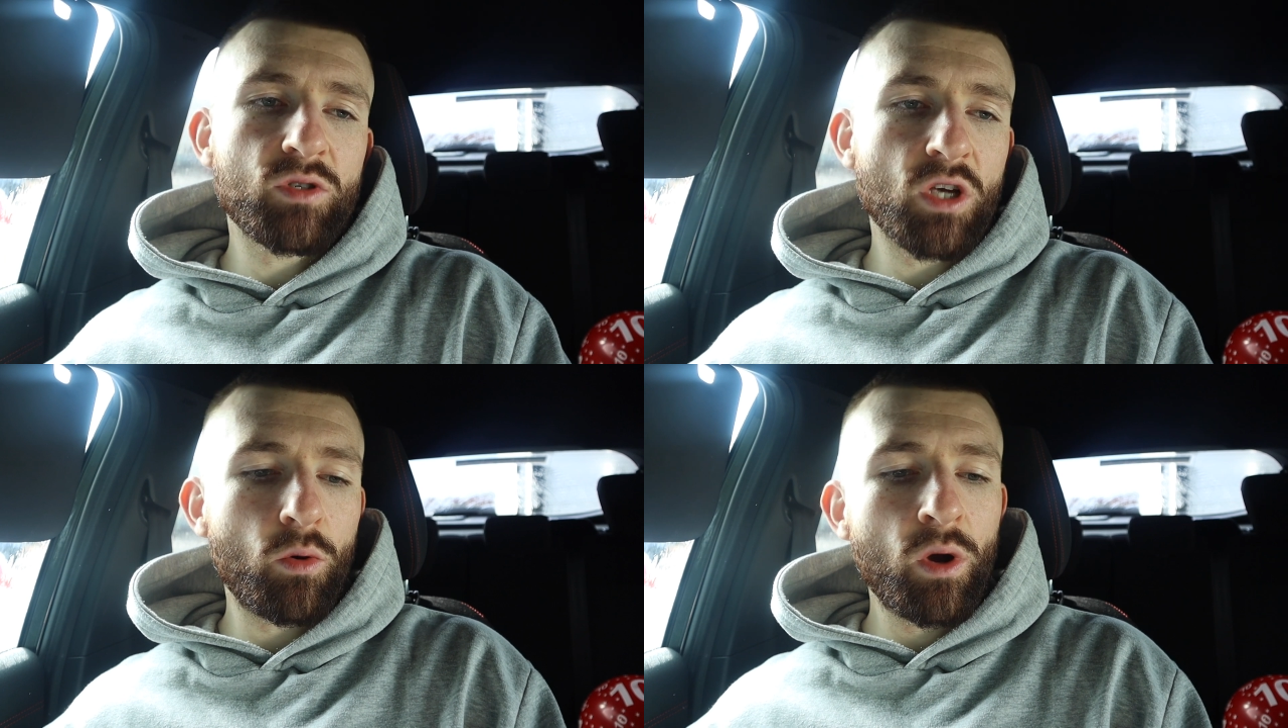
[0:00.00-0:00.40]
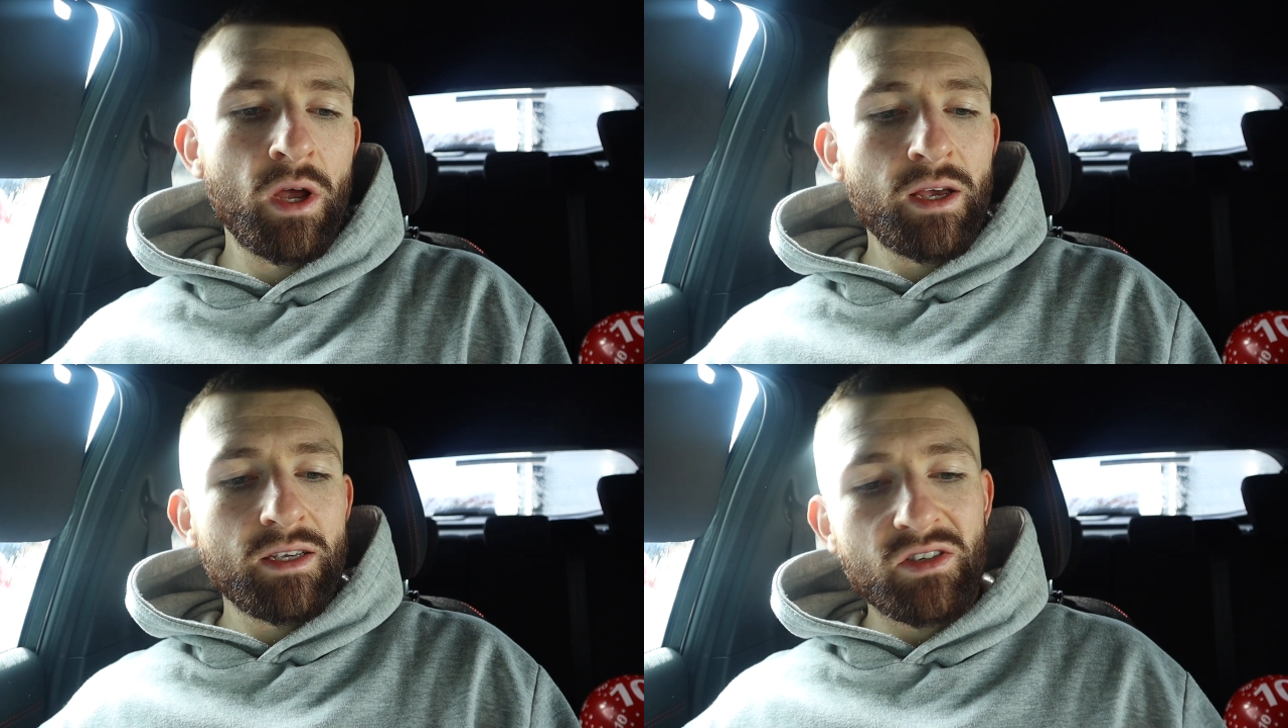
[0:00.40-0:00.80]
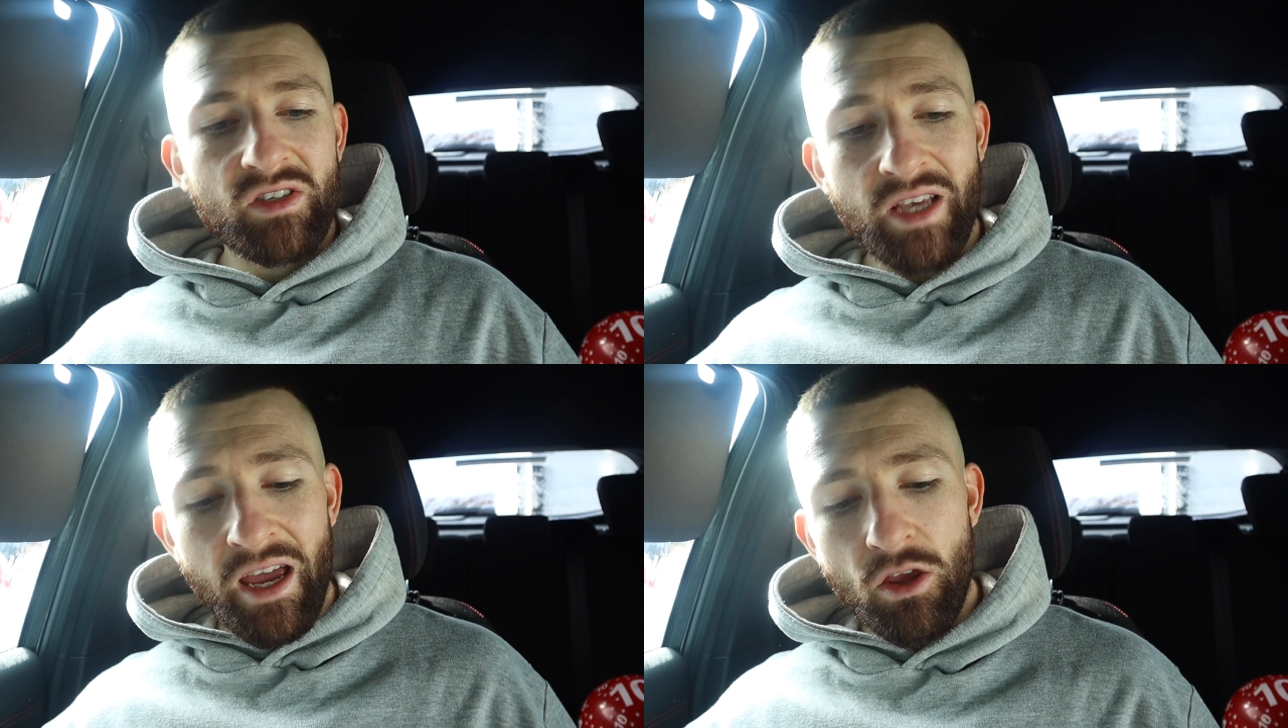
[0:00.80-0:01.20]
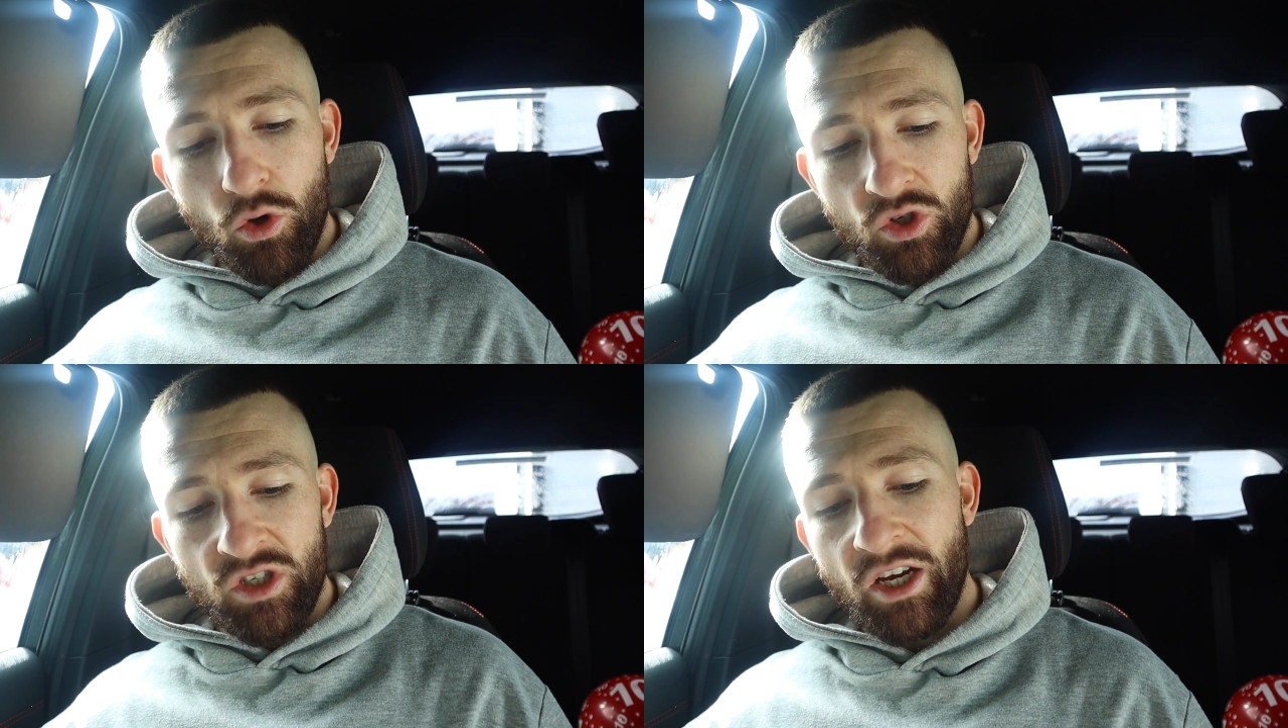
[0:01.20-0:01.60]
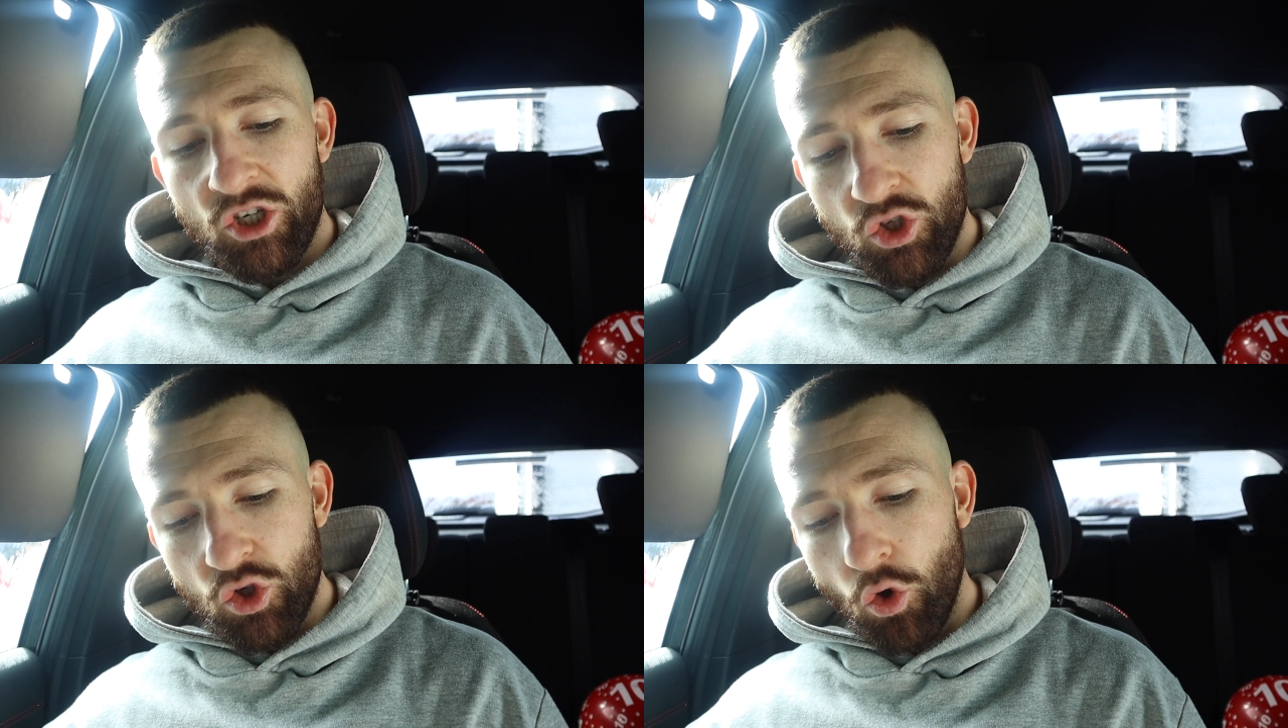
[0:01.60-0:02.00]
So set your
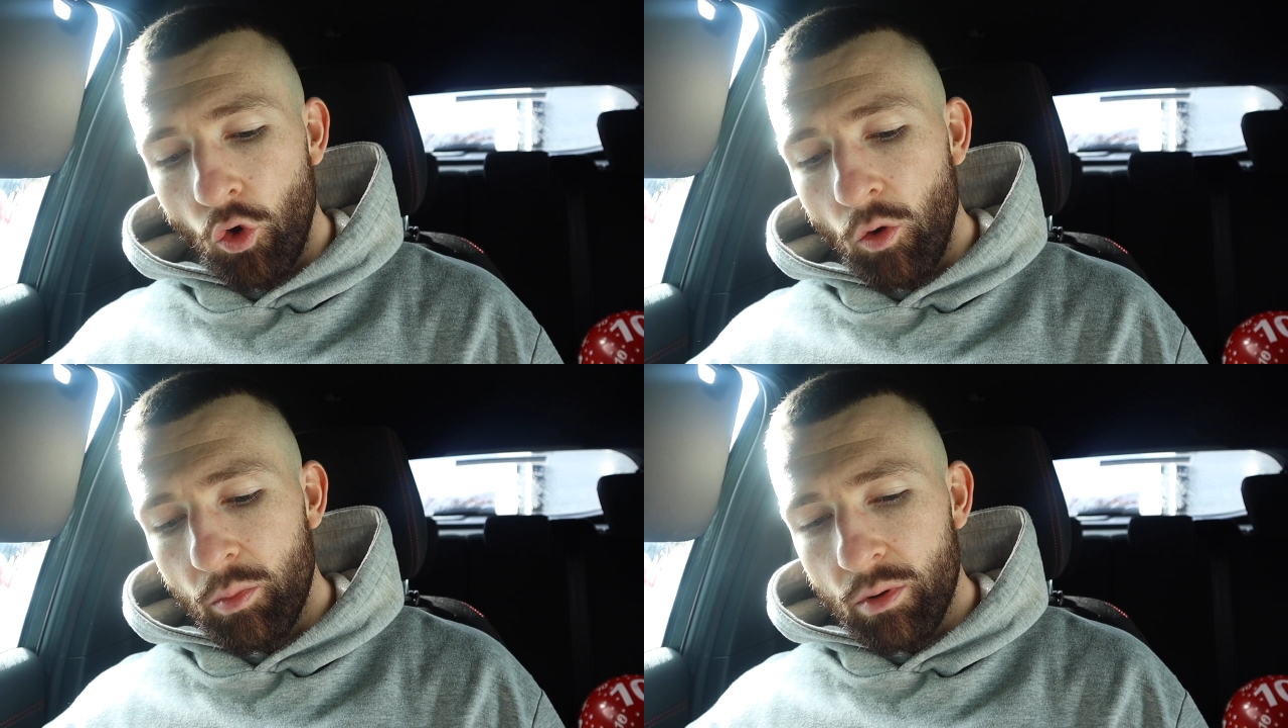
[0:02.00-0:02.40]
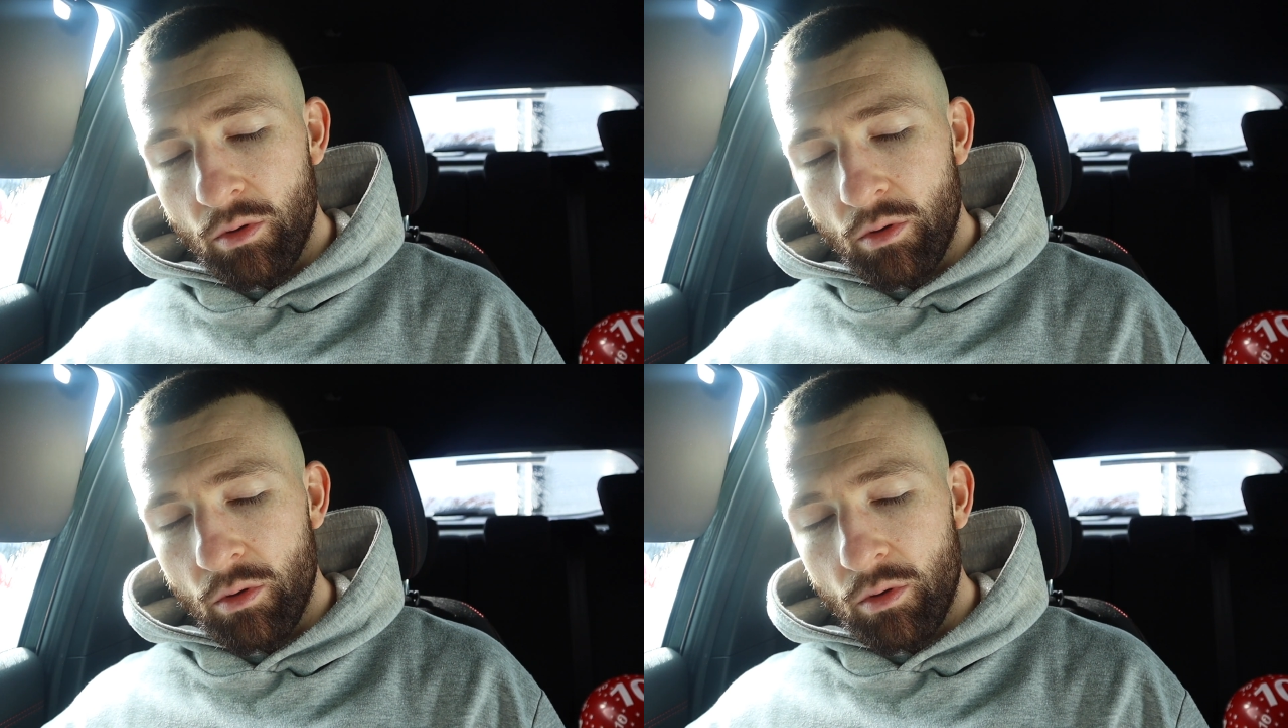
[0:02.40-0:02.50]
sessions up